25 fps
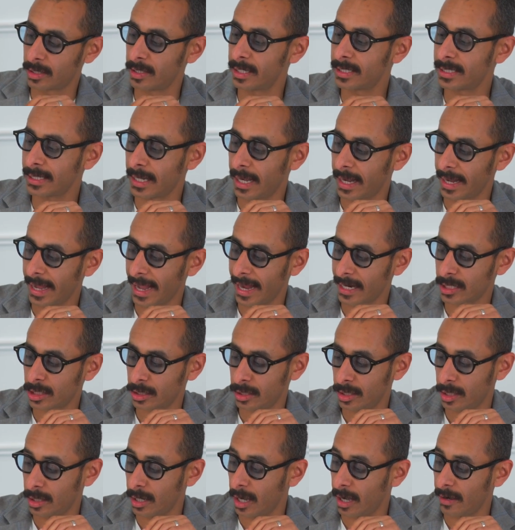this I
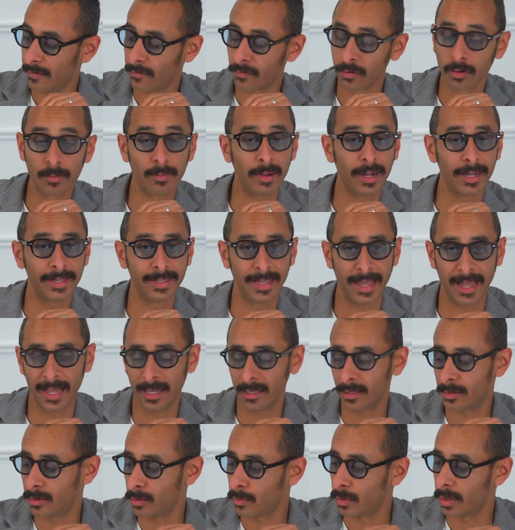actually got for my
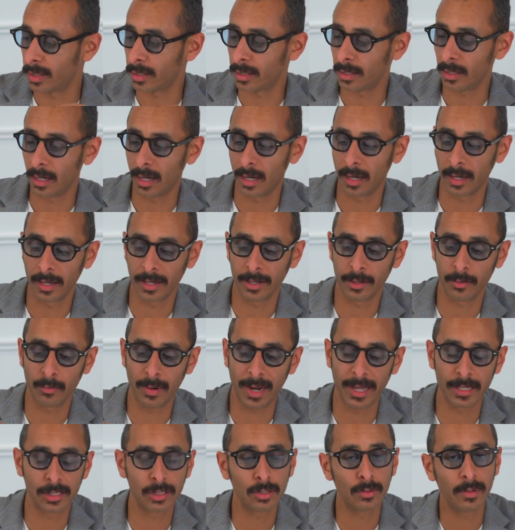dad when I
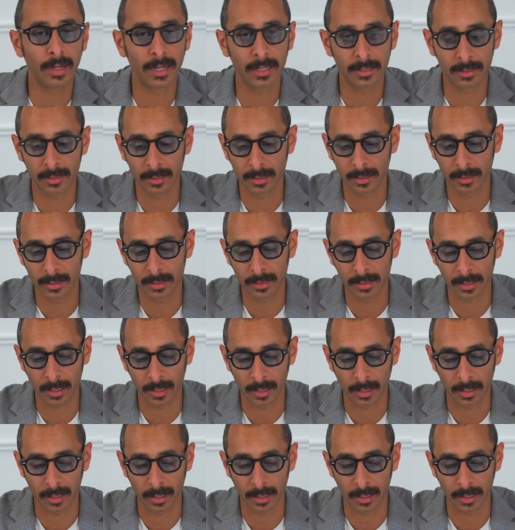graduated.